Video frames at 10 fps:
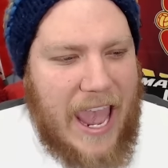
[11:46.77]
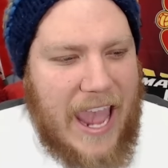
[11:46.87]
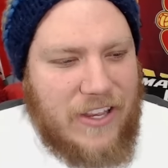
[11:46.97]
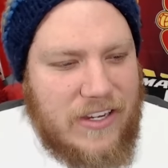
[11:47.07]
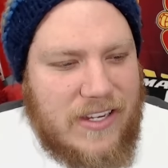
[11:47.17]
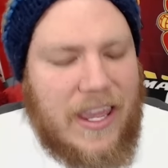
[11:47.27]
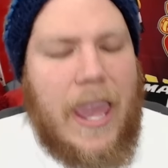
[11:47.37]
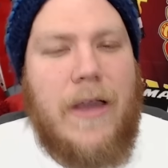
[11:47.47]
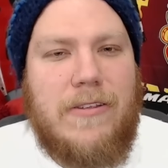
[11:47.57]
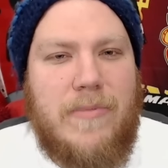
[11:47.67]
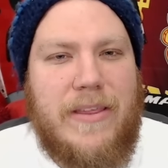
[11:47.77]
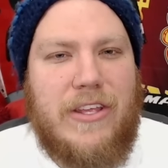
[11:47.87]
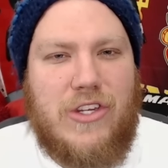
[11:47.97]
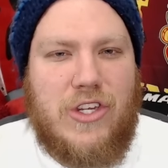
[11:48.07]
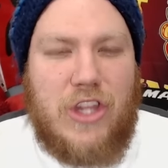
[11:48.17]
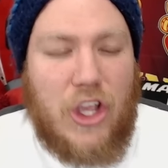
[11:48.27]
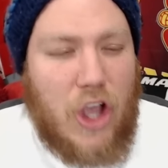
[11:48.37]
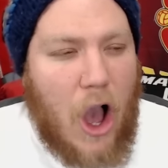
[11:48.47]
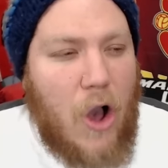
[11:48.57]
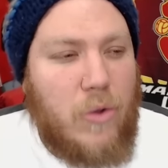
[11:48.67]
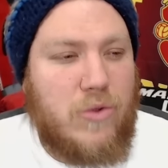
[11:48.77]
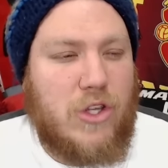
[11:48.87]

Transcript: it just kills me. The goals,